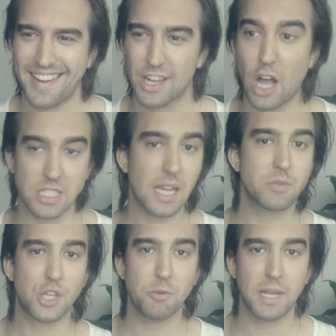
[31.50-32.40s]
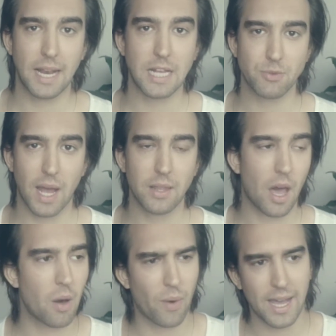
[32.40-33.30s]
Can't say there were too many lads round
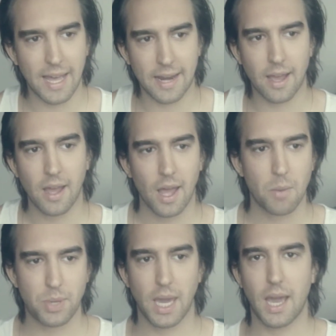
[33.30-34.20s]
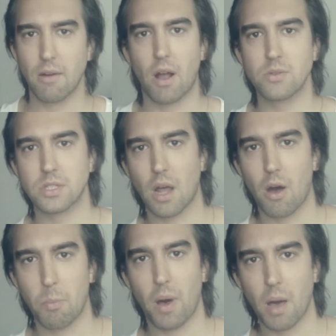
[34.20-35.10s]
our way that had a
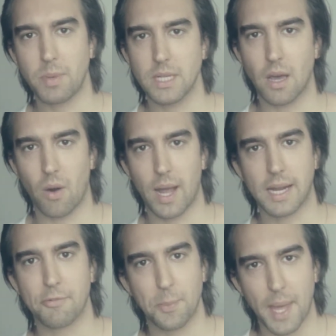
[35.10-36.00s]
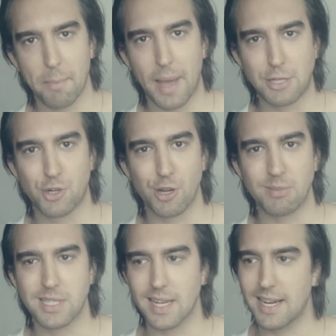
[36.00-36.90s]
Pierrot-style puppet doll hanging from their bedroom
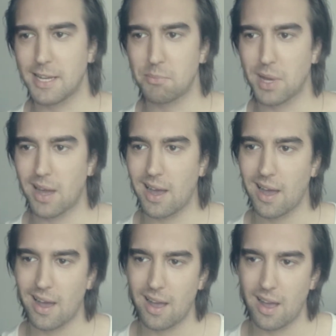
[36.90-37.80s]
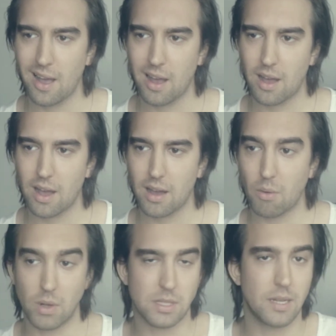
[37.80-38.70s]
ceiling, but
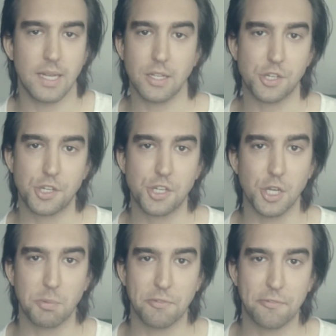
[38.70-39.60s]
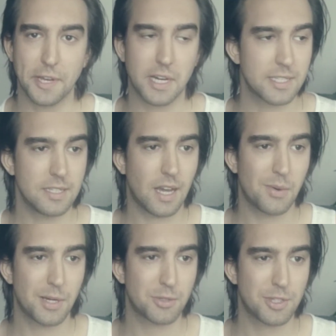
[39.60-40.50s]
once I nicked the stupid thing, I didn't know
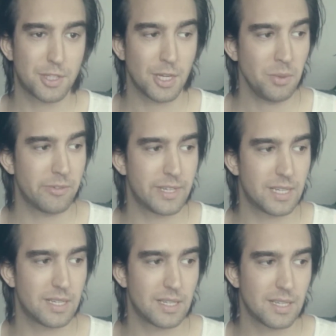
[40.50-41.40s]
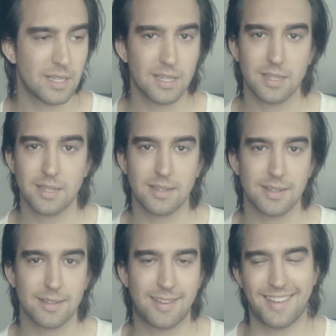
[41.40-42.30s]
what else to do with it.
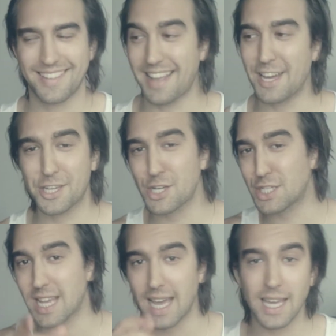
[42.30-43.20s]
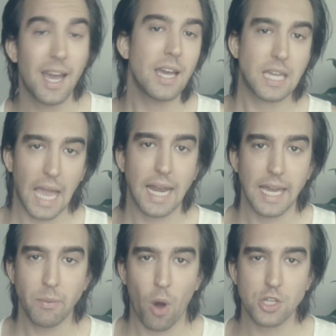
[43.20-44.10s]
Now, you could say,
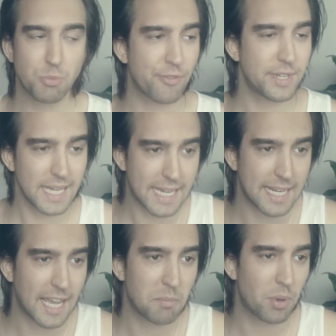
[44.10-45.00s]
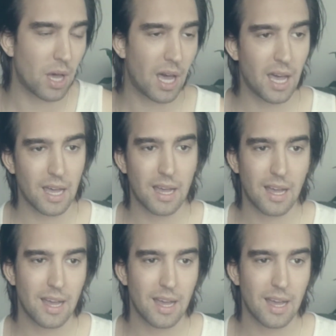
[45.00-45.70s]
Kenny, why'd you bother nicking it? But,